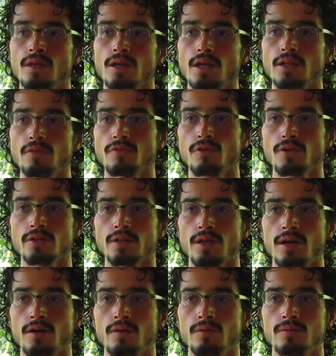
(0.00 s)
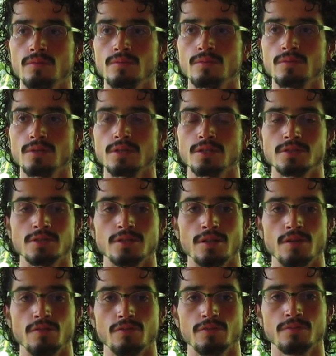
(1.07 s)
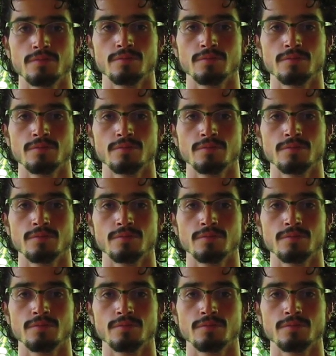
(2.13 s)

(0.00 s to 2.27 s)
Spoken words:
And for now, it's enough.